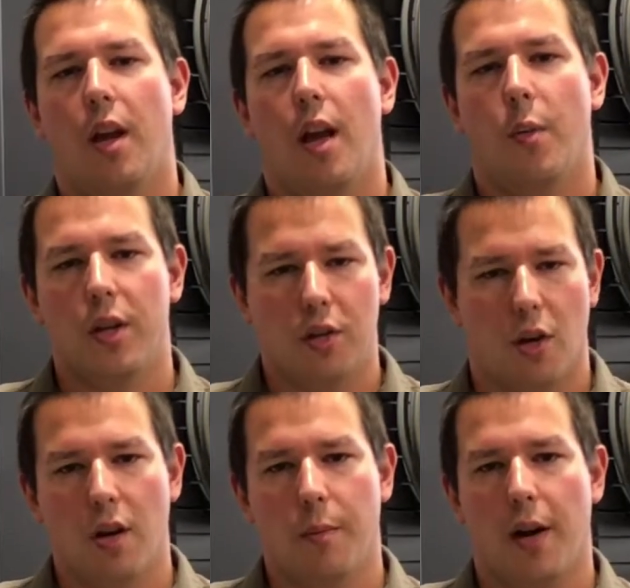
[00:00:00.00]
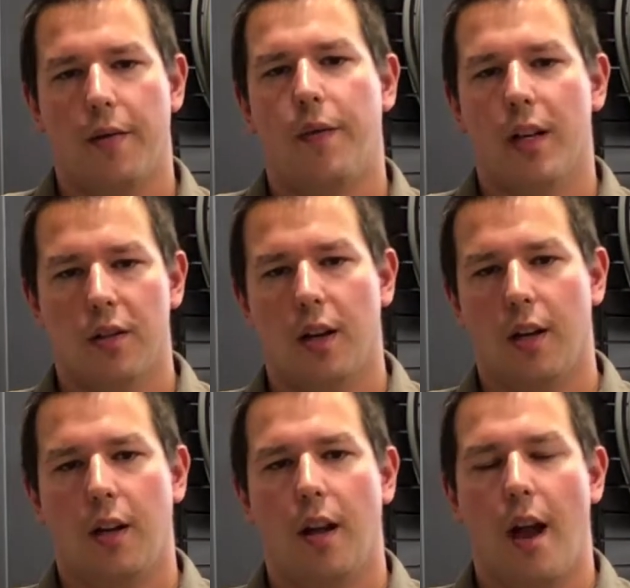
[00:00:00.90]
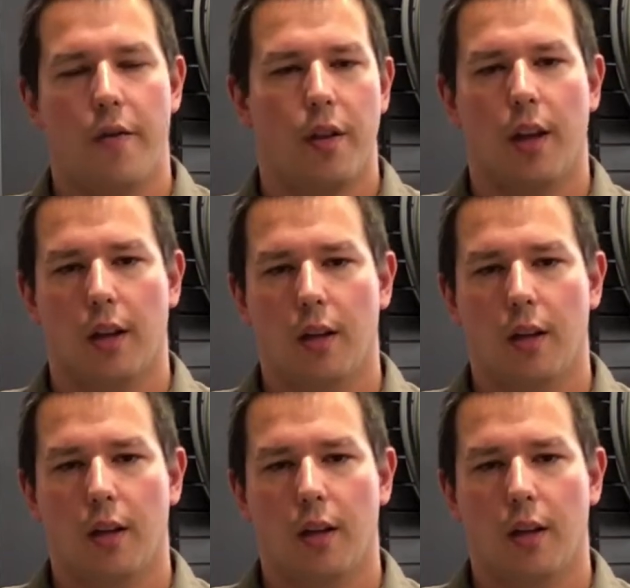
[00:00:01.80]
and we started by fixing everything.